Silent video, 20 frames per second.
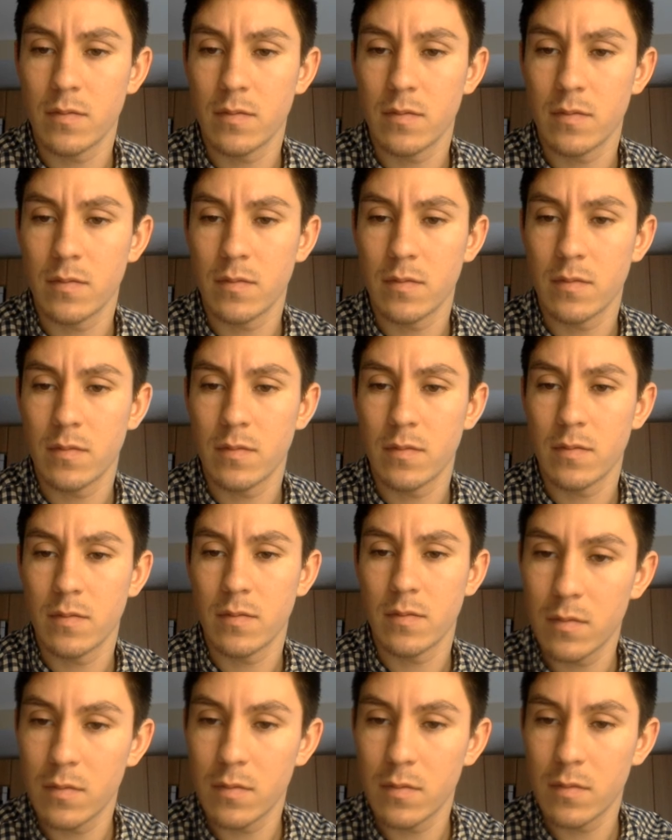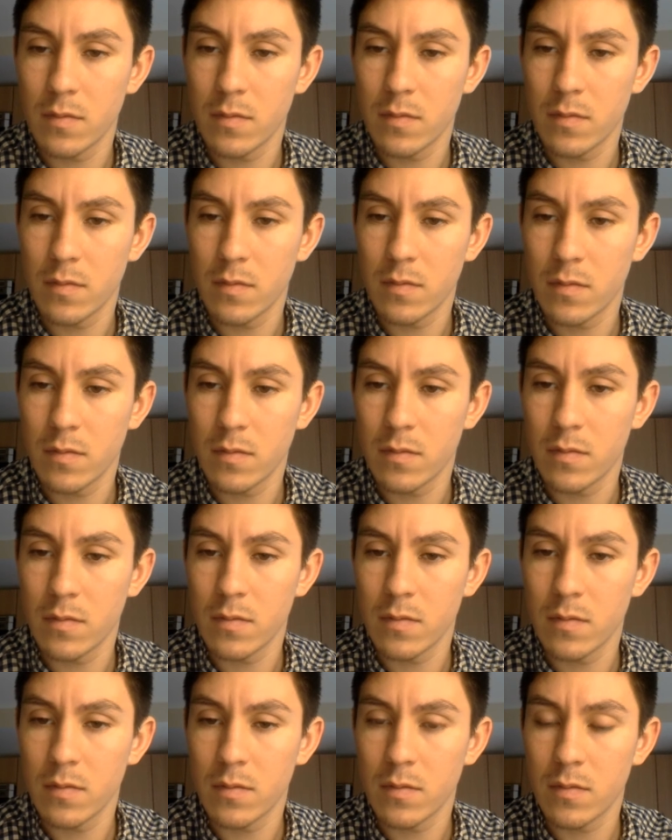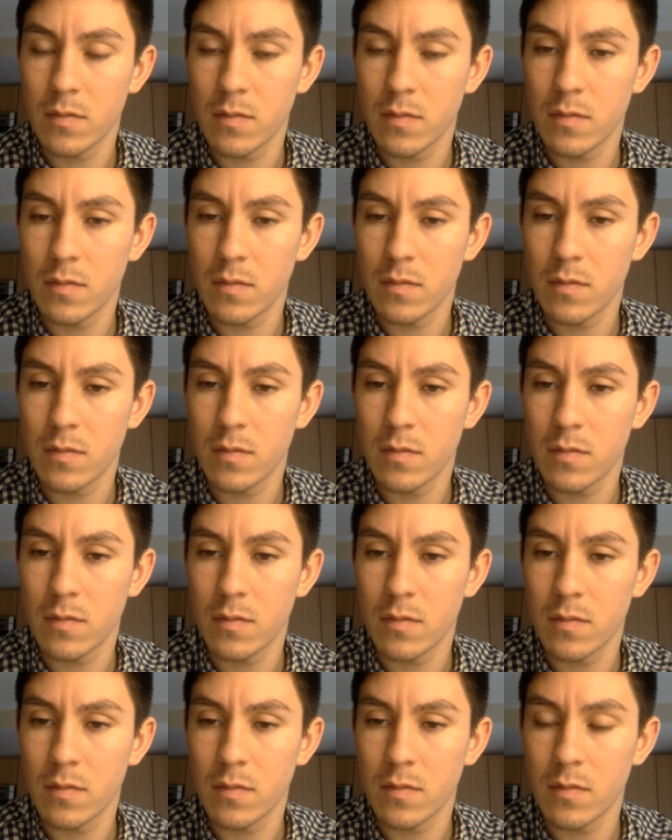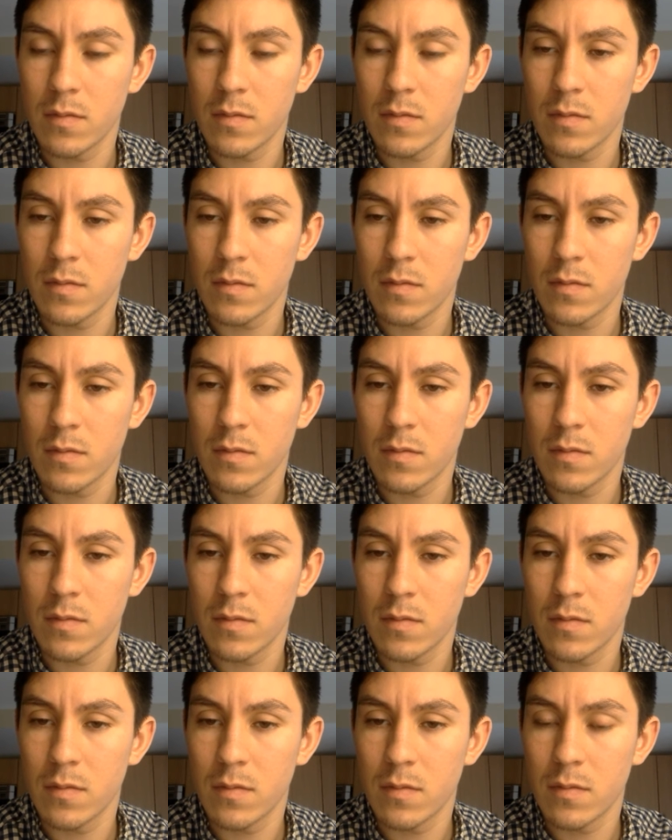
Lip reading: No one is speaking in this clip.